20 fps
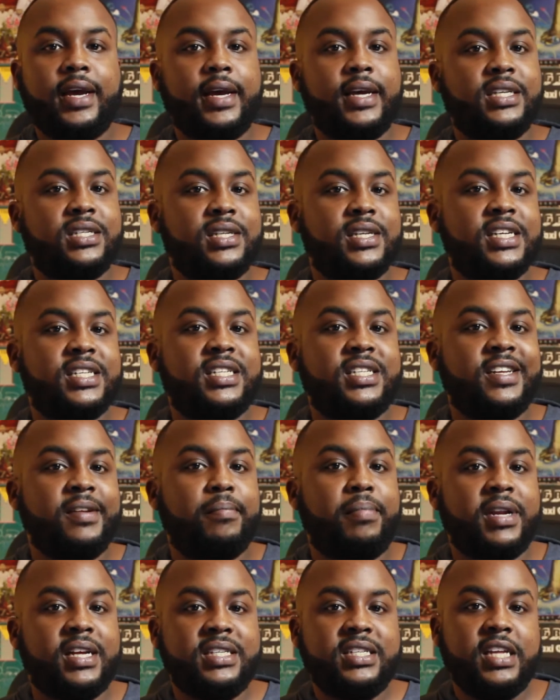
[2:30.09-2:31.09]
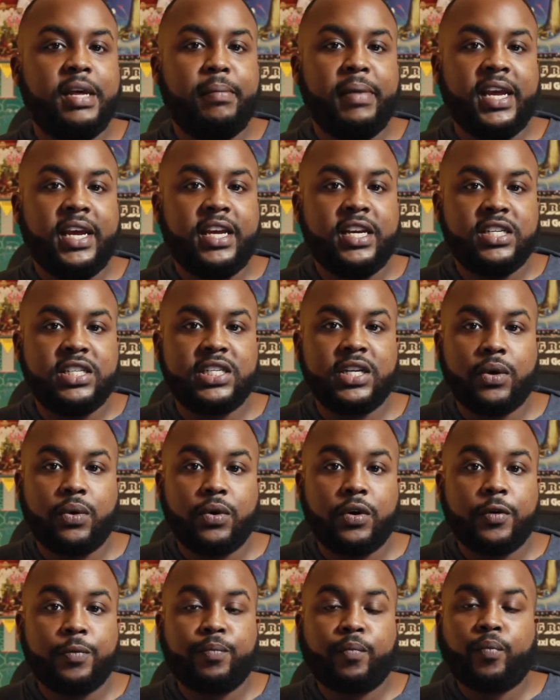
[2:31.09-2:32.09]
isn't as simple as they make it
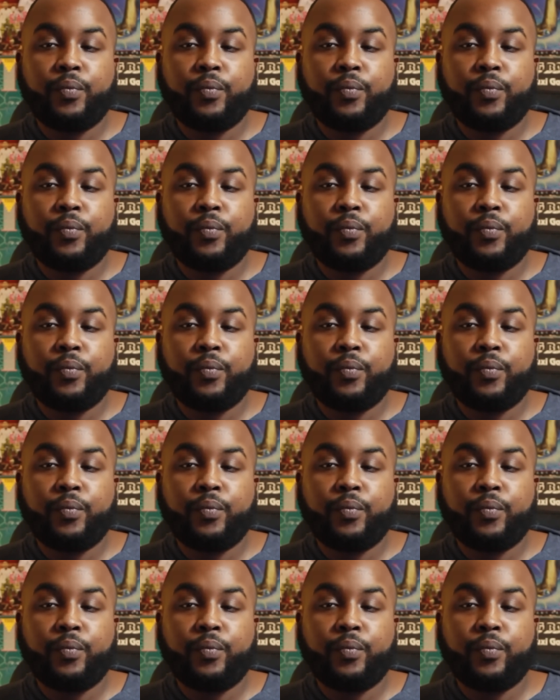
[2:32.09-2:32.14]
sound.